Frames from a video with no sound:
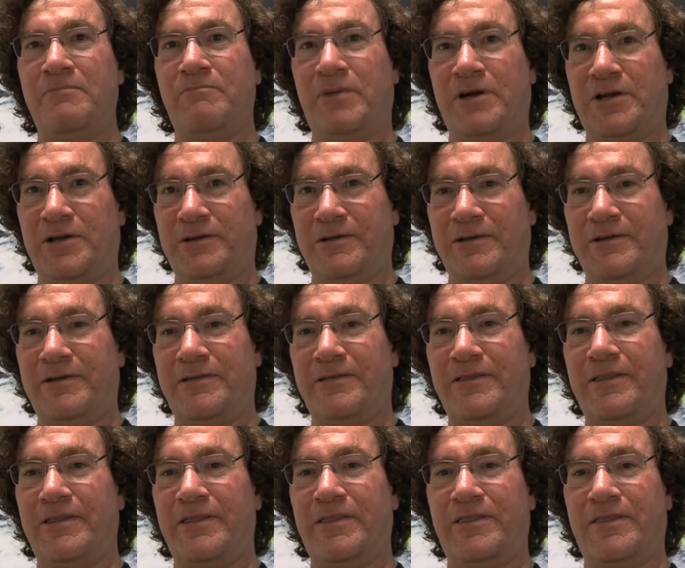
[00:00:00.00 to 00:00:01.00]
But uh,
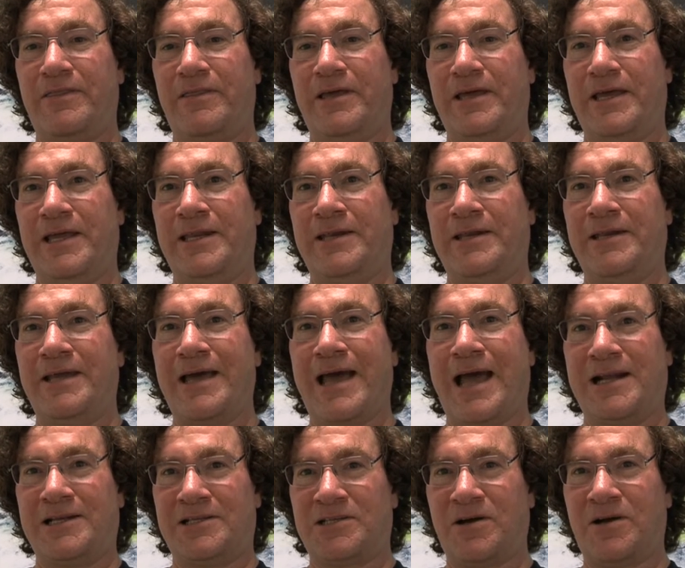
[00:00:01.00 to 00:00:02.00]
in
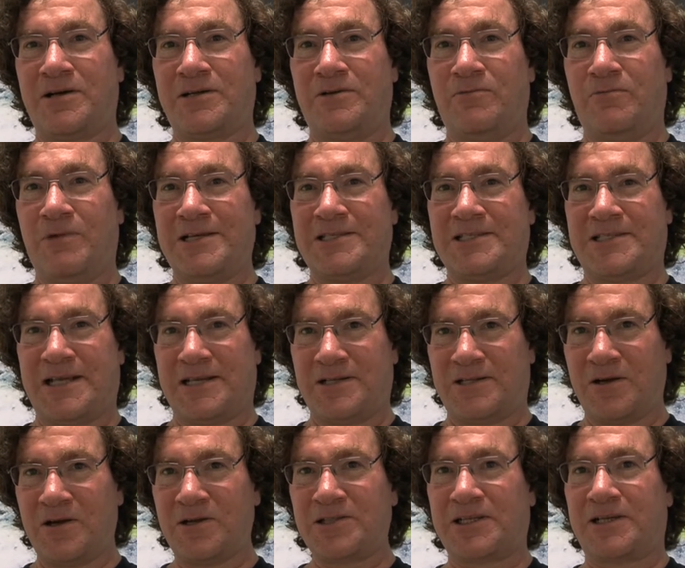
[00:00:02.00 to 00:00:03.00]
Antar West
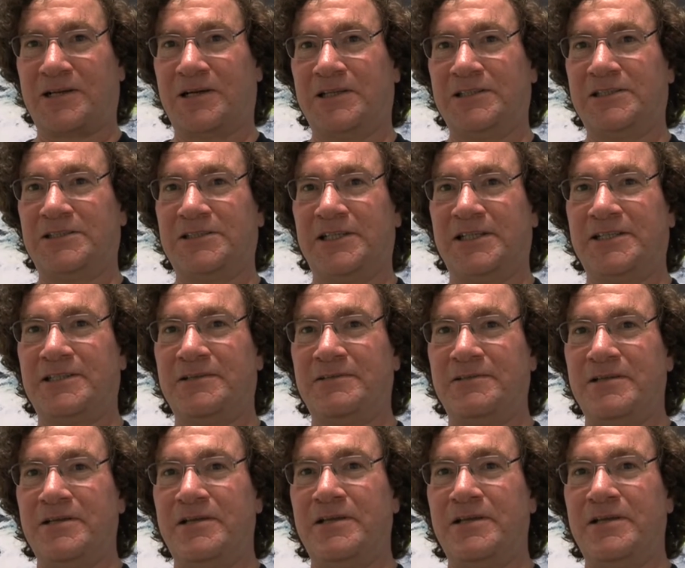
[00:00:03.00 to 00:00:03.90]
Antarctic ice sheet,